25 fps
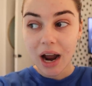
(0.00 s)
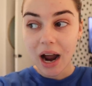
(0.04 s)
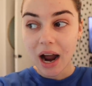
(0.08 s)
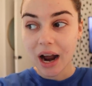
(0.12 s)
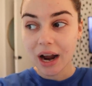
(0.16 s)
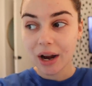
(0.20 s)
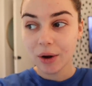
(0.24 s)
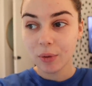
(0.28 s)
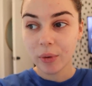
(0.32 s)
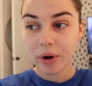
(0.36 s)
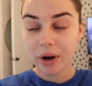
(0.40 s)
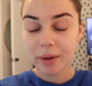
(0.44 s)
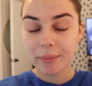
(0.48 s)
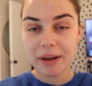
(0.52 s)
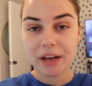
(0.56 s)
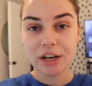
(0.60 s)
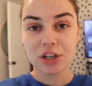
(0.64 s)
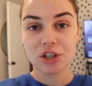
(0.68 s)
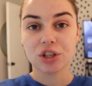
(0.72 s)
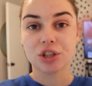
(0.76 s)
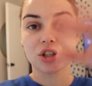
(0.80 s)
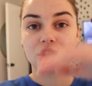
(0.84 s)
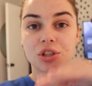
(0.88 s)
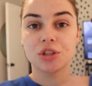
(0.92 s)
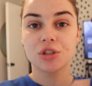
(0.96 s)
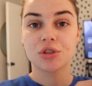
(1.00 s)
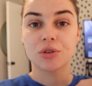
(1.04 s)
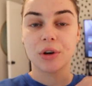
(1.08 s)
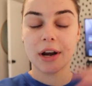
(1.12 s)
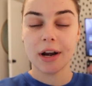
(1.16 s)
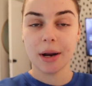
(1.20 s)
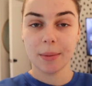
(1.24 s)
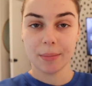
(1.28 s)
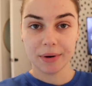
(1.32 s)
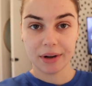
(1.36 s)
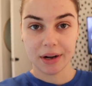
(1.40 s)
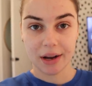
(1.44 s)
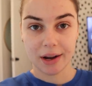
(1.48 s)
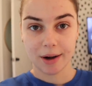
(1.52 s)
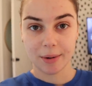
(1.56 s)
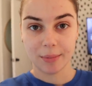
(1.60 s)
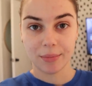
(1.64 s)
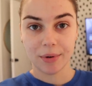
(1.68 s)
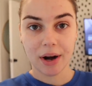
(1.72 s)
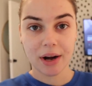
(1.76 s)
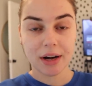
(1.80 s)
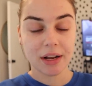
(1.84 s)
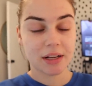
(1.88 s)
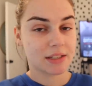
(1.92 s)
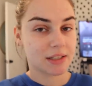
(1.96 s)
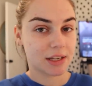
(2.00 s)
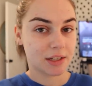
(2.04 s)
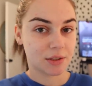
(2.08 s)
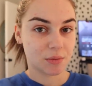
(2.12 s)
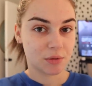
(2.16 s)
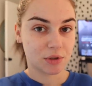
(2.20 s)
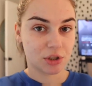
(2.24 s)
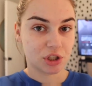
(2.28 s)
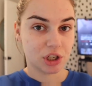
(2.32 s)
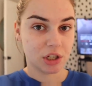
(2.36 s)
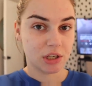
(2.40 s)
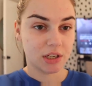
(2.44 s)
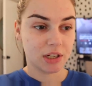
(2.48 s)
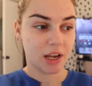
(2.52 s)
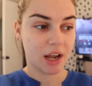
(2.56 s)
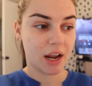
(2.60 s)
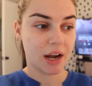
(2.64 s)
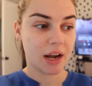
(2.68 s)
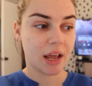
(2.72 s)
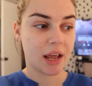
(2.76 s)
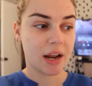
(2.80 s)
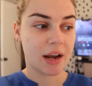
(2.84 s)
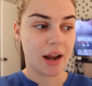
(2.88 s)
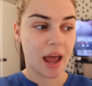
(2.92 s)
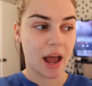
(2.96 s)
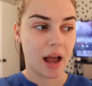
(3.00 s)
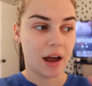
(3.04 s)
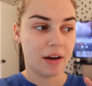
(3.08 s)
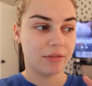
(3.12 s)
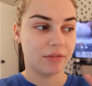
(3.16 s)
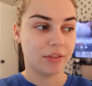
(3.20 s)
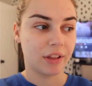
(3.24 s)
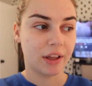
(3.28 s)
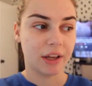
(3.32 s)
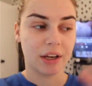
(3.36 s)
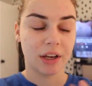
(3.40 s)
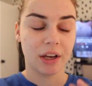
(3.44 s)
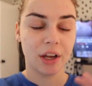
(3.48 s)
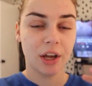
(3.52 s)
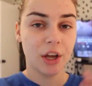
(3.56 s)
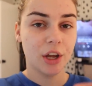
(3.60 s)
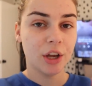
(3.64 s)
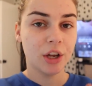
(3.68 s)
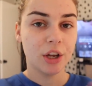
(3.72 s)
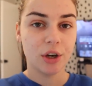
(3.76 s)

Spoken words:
I want to make just straight up banana bread because that's what she did, and have like